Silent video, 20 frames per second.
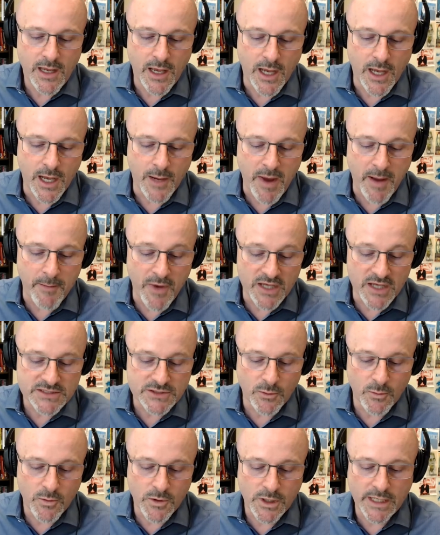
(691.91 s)
I'm
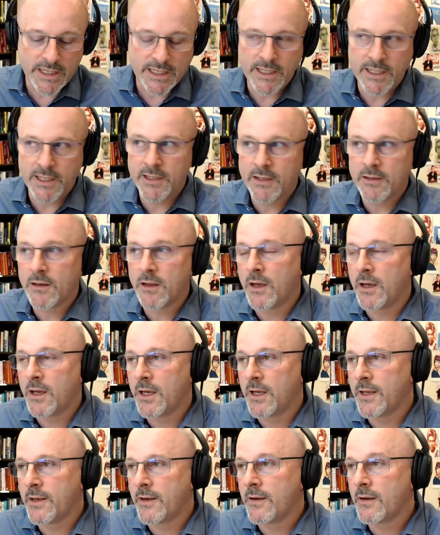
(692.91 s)
also working
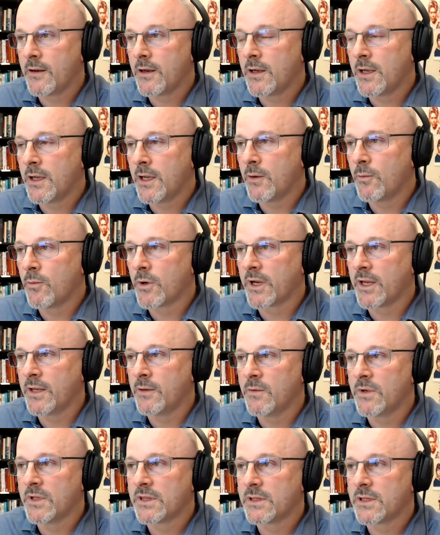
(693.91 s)

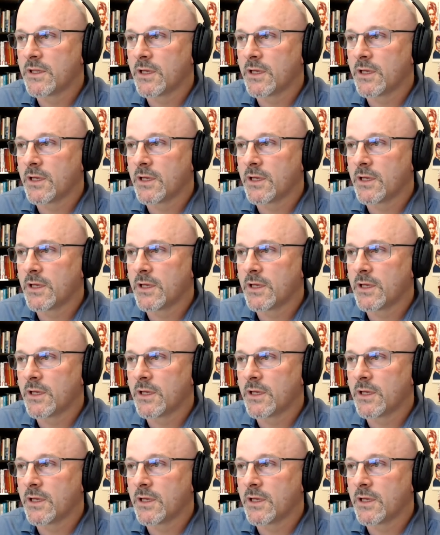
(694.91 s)
with